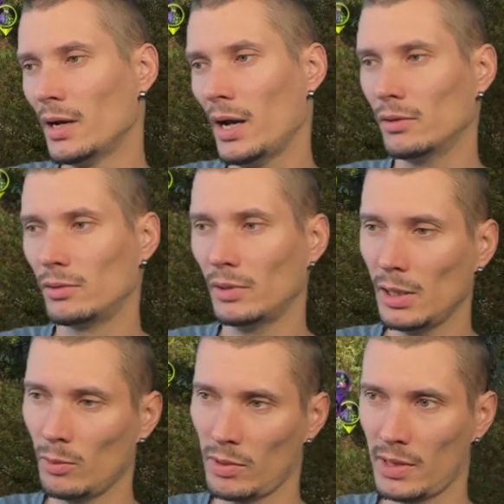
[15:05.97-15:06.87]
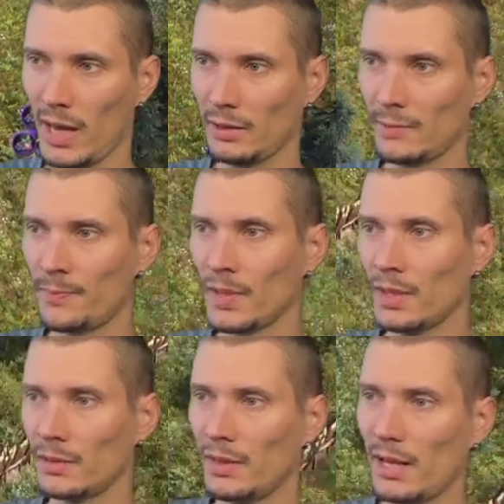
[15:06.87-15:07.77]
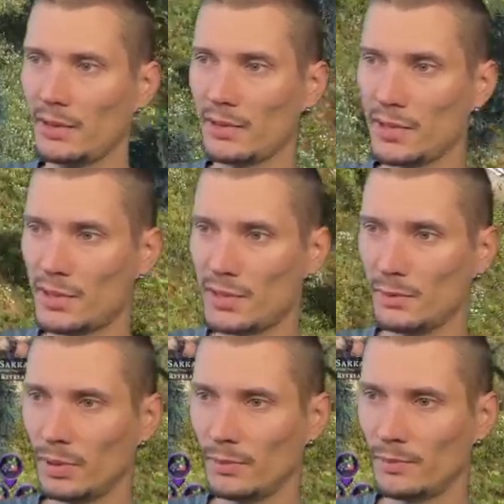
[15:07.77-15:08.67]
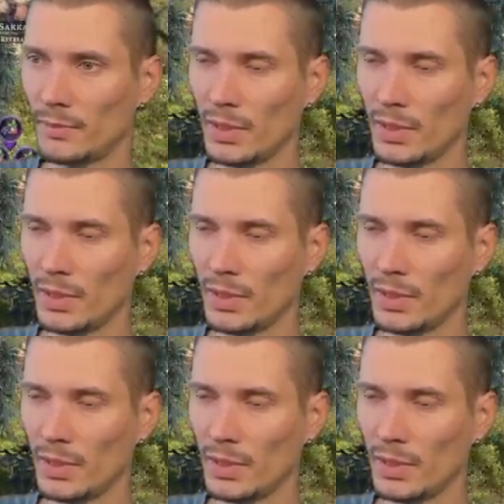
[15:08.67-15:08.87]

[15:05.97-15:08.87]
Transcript: how to deal with that. Tactics is simple.